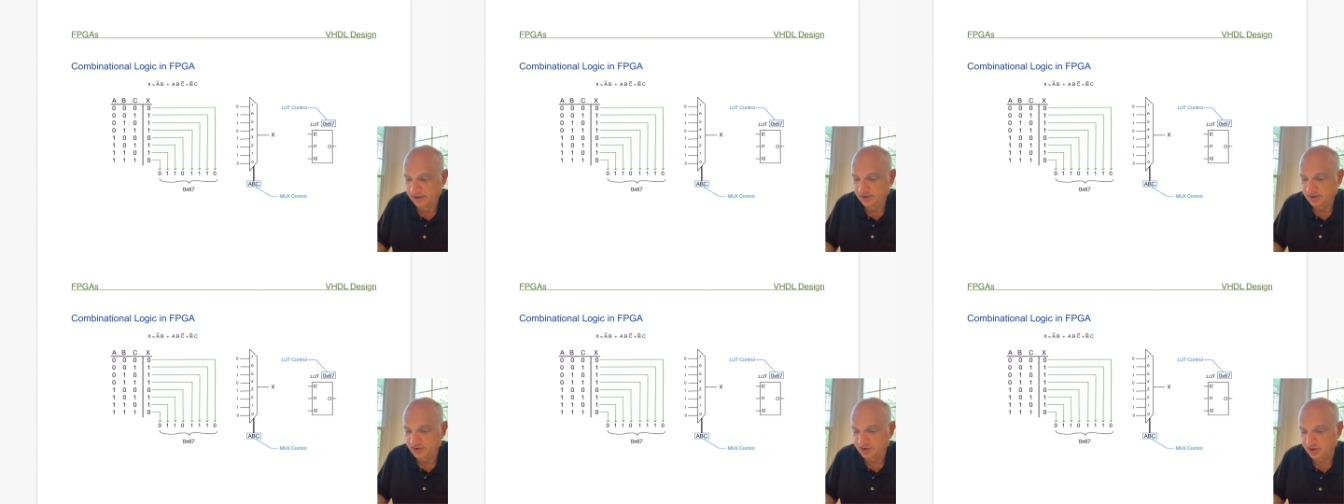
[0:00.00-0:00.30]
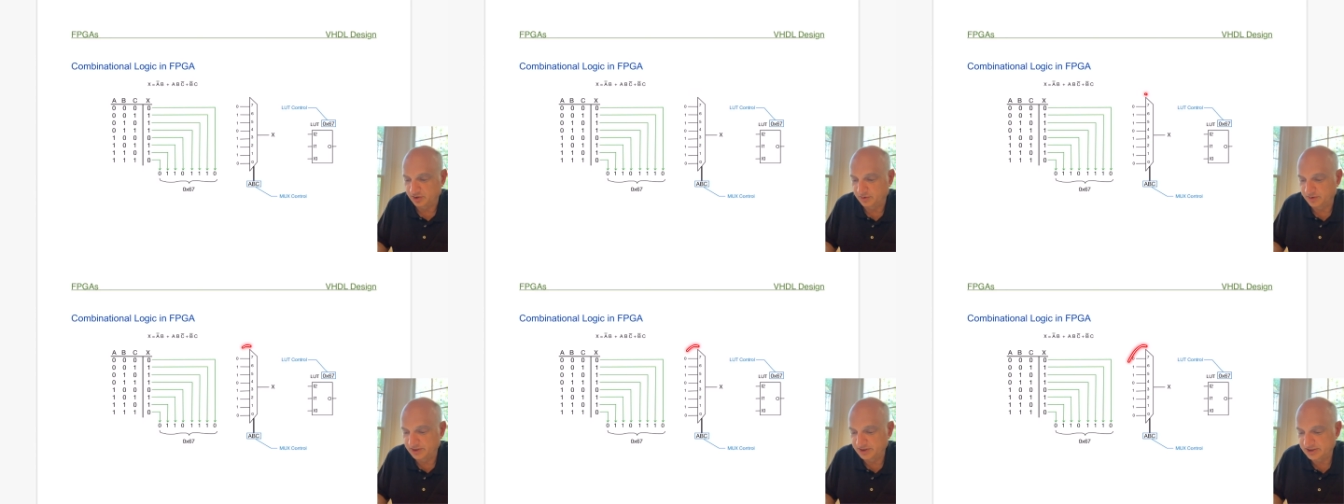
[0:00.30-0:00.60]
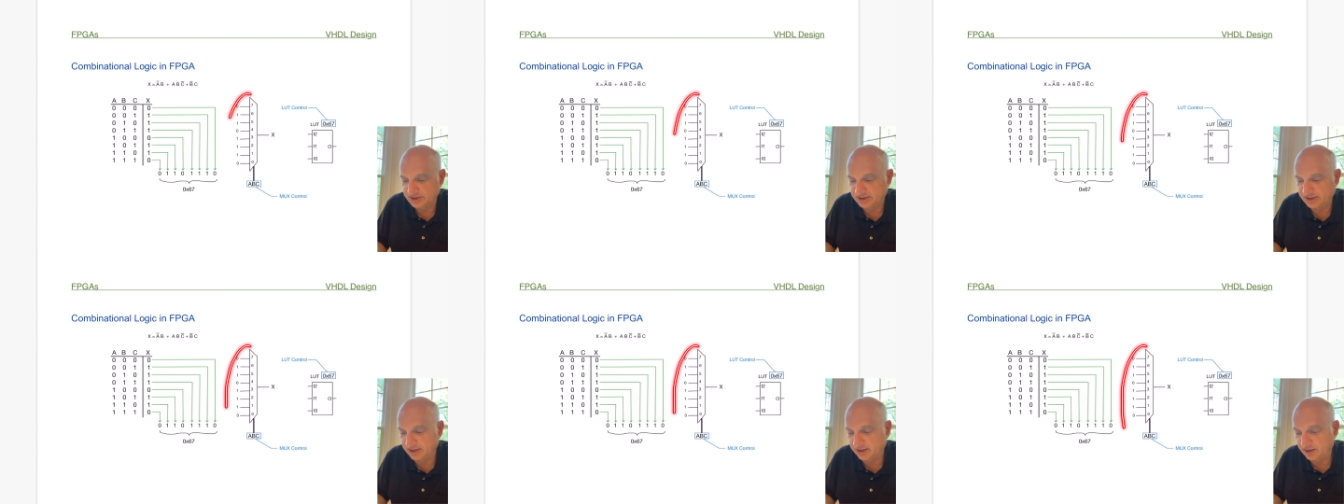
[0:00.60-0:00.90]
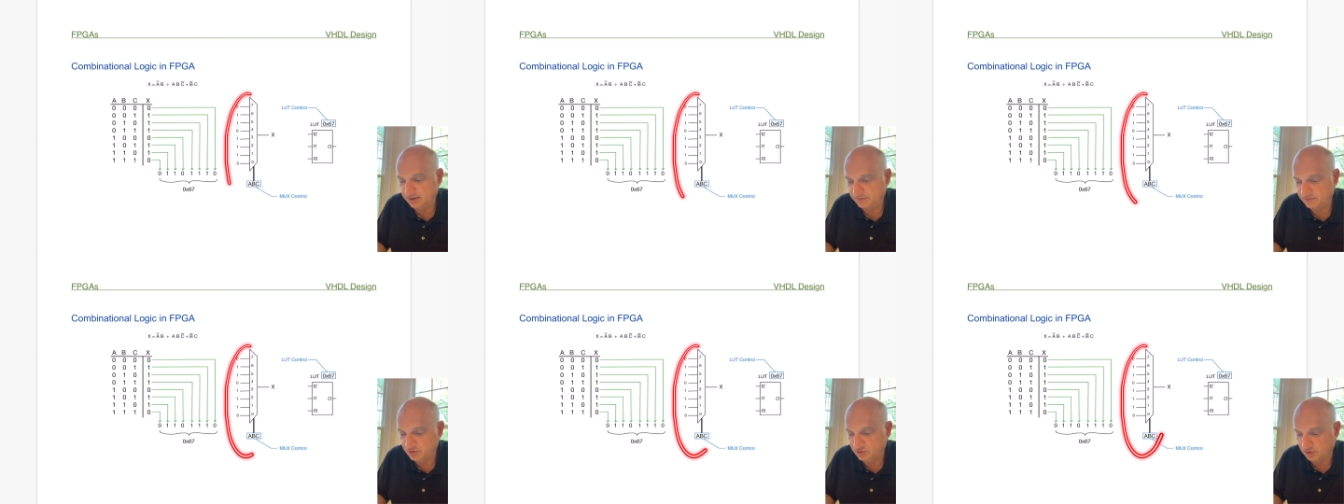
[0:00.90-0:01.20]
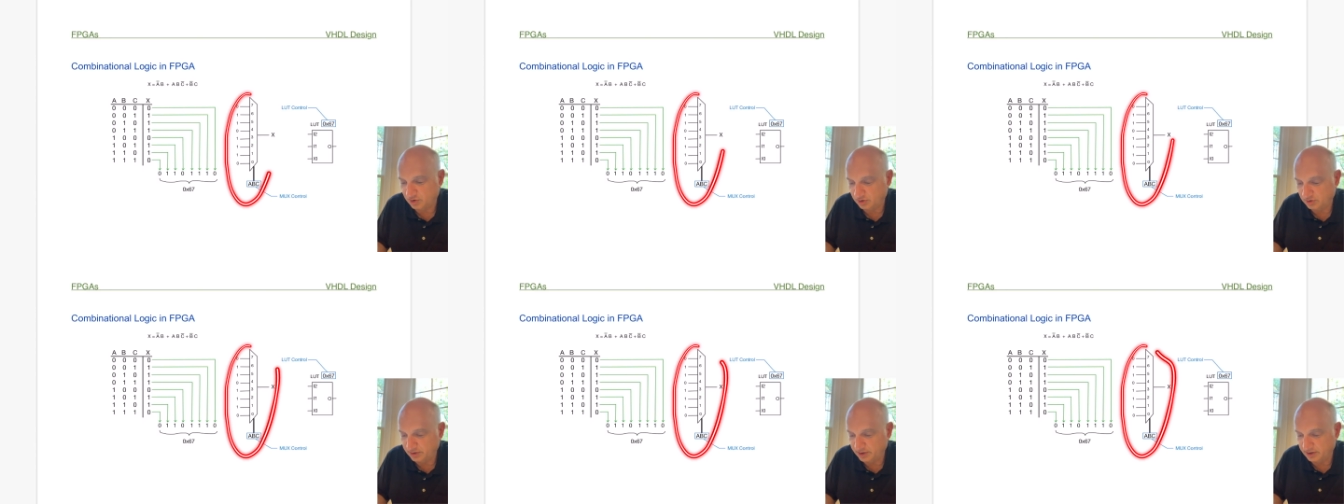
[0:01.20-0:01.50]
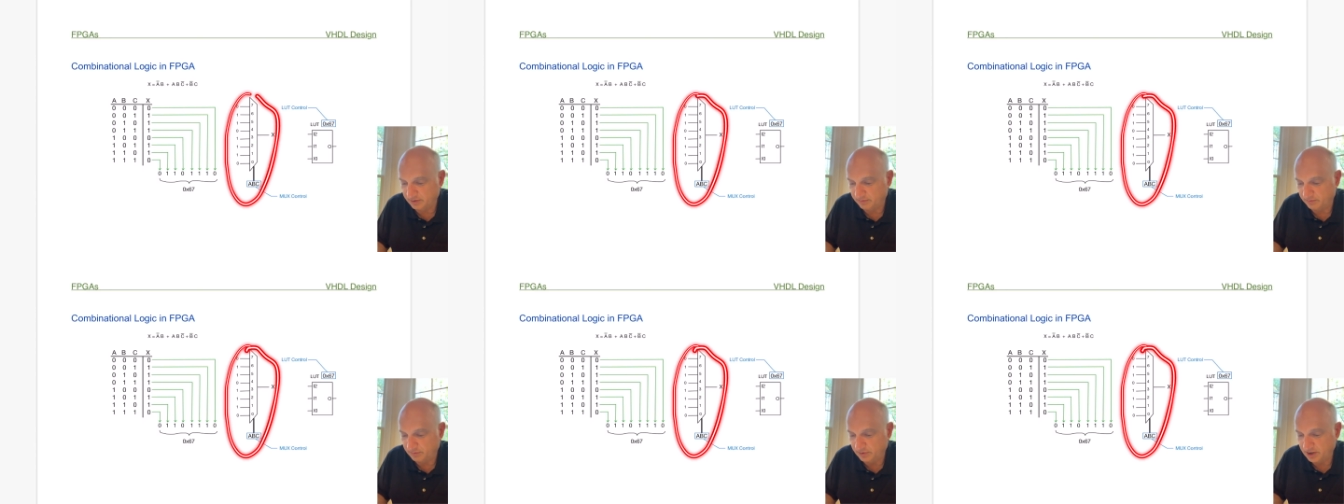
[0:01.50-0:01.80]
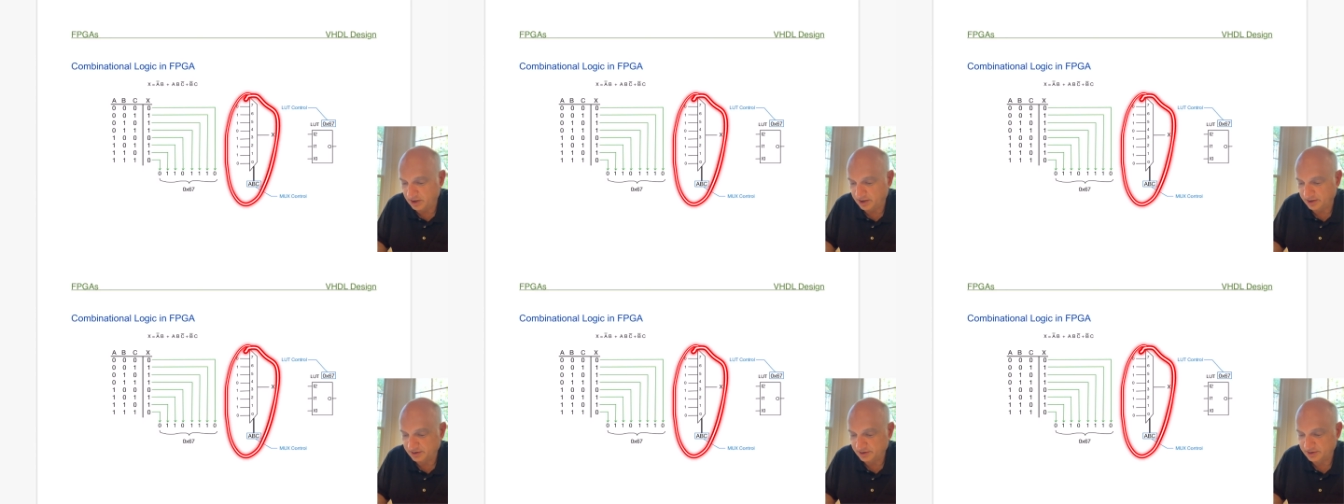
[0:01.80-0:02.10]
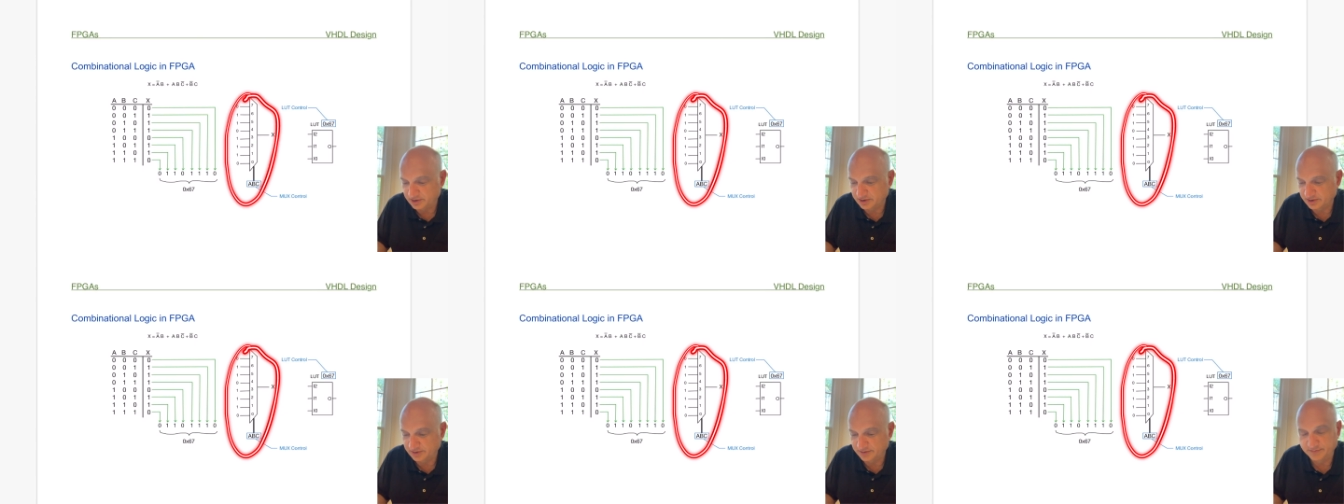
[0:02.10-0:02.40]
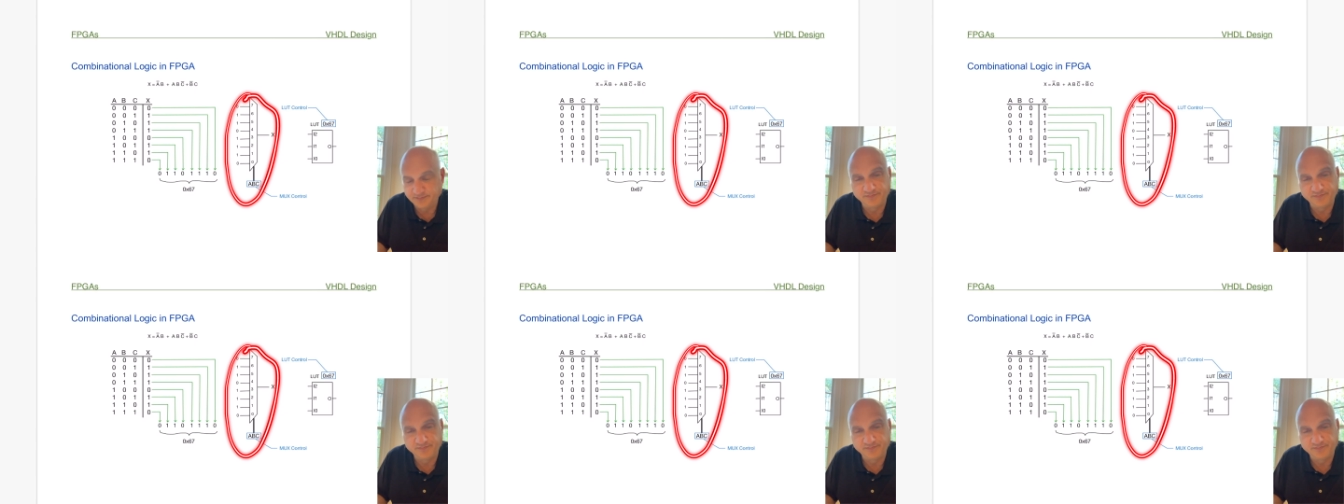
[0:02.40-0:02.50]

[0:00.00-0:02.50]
So instead of drawing a mux,